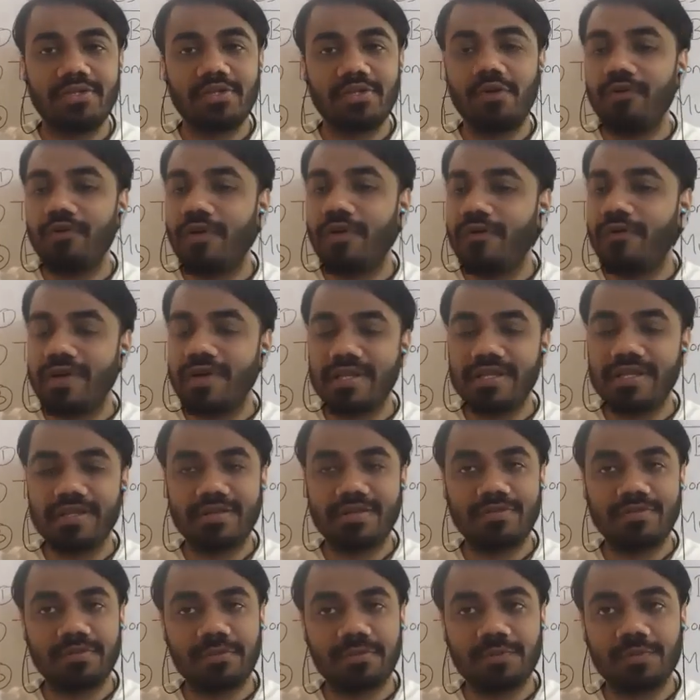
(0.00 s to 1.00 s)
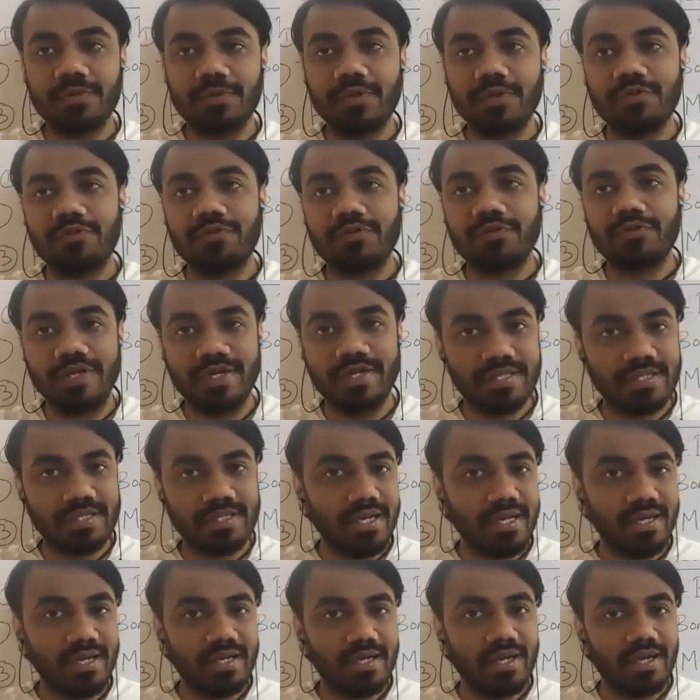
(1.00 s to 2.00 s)
So we will move
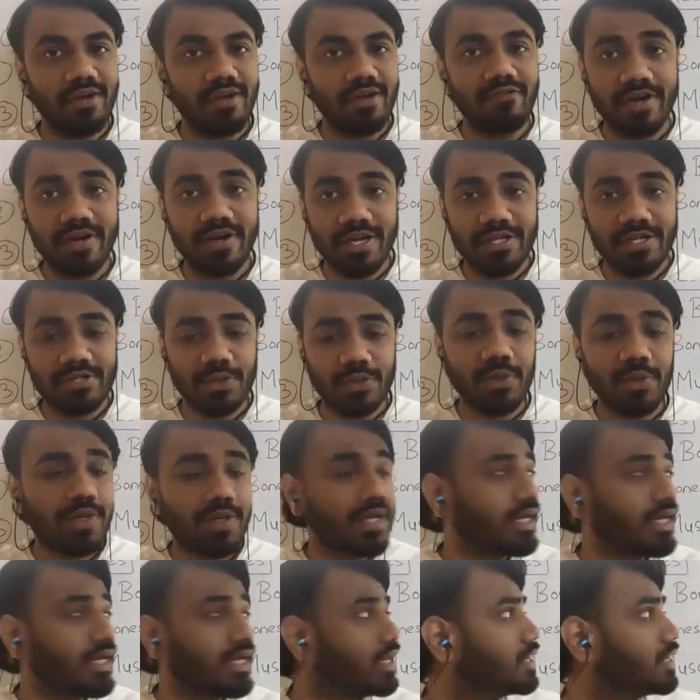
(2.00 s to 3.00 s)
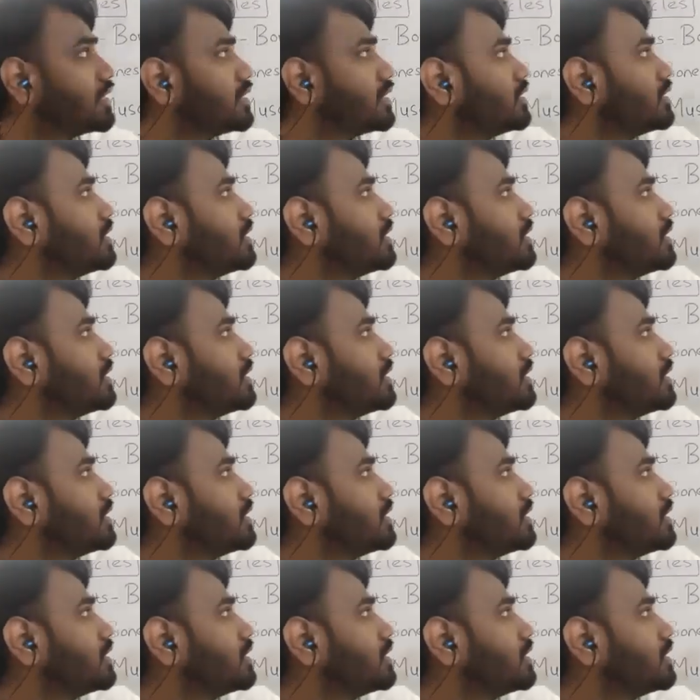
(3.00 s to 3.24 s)
further if it is okay,